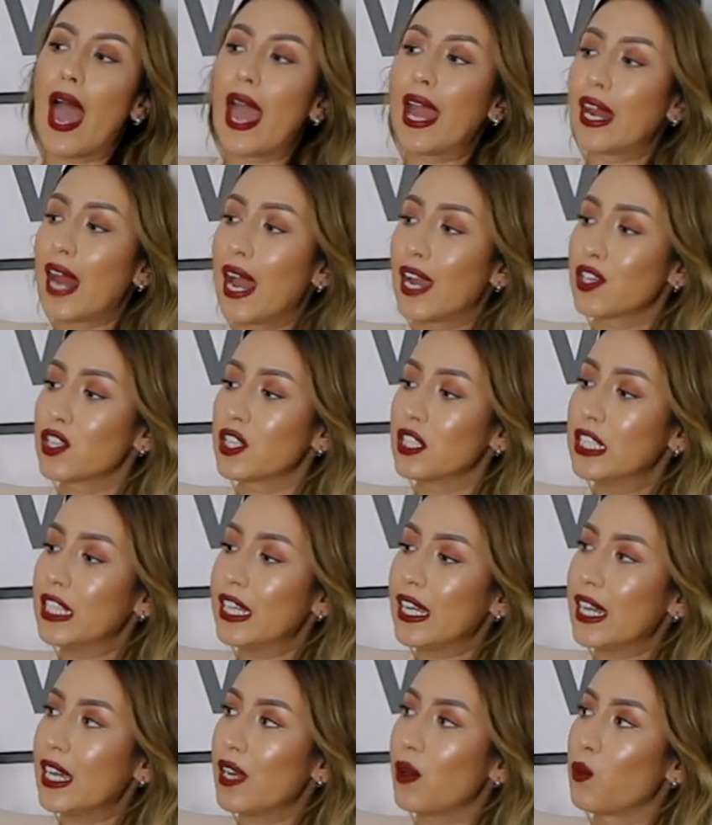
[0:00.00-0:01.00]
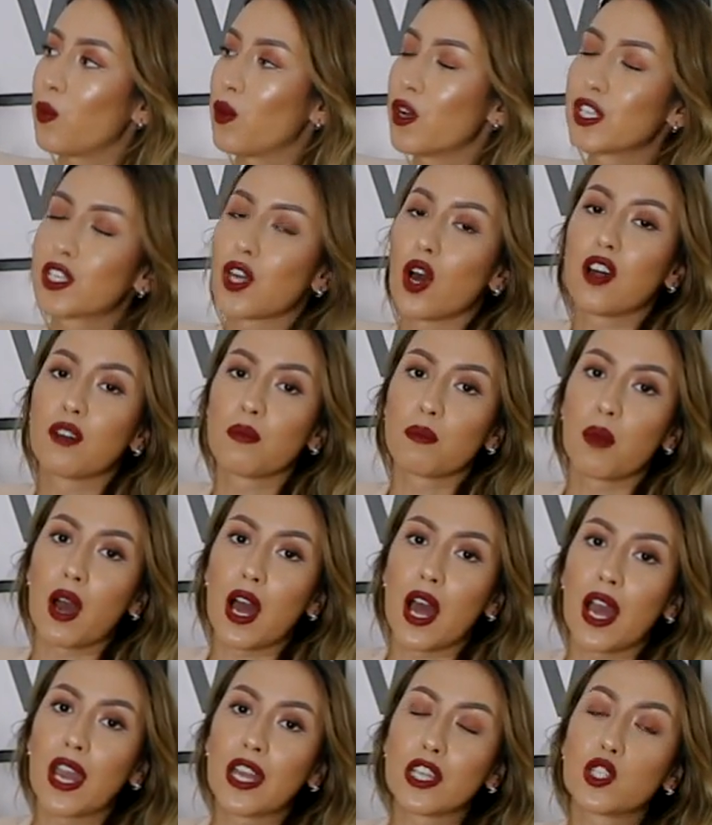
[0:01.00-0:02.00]
It actually was on
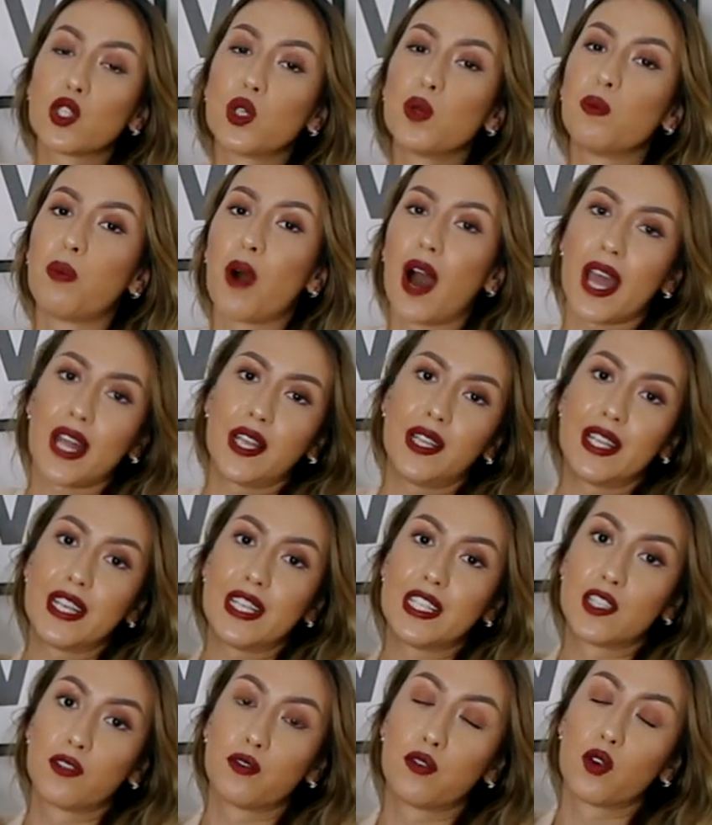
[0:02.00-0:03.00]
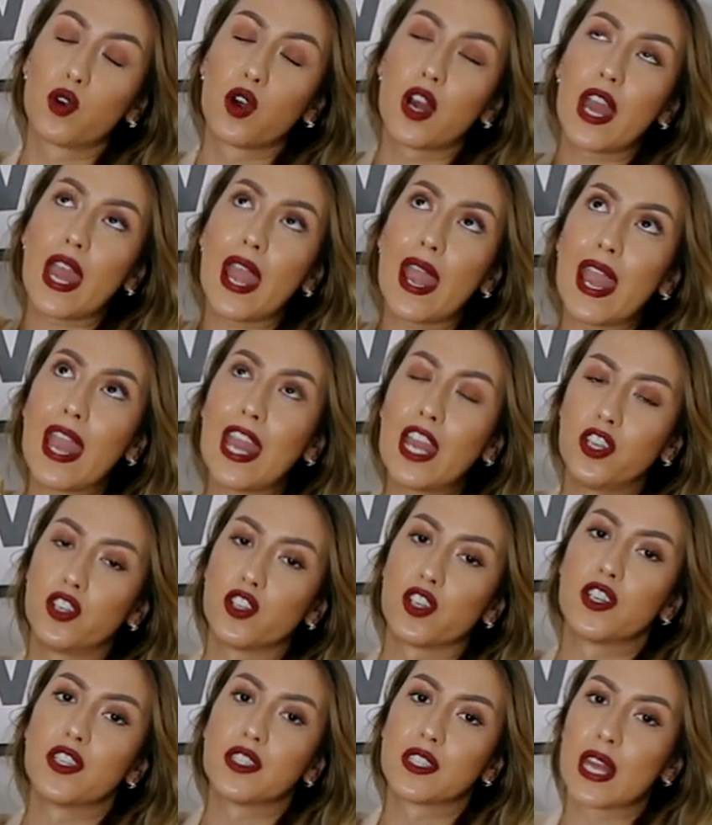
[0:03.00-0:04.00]
my to-buy list for
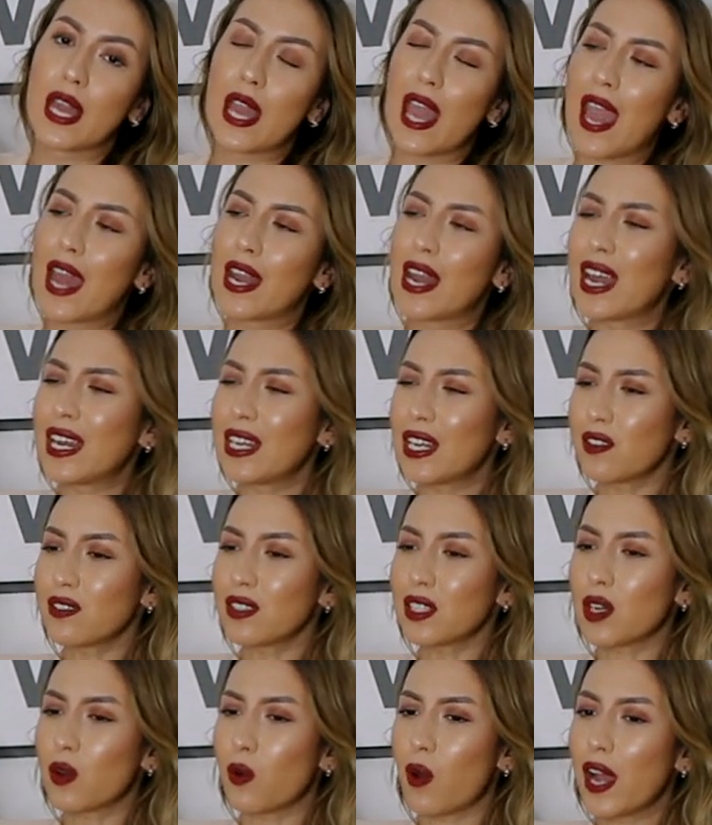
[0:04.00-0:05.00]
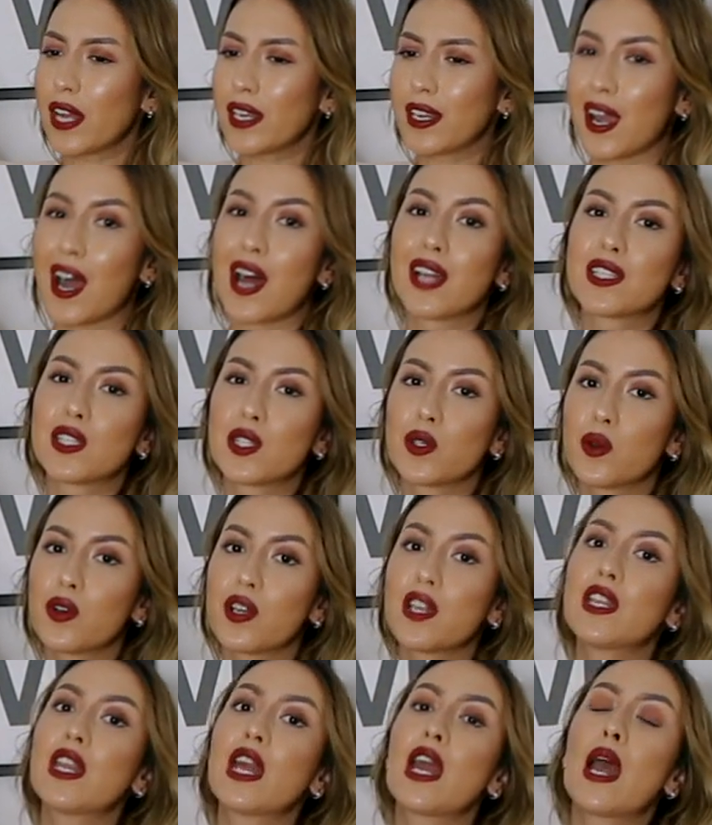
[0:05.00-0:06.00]
ages and I never quite got to
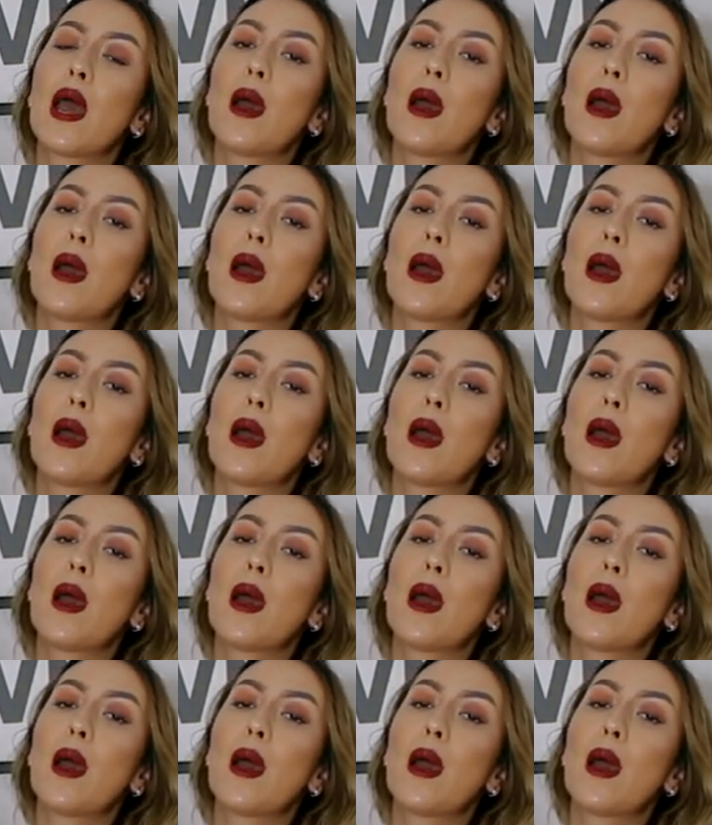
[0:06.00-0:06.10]
it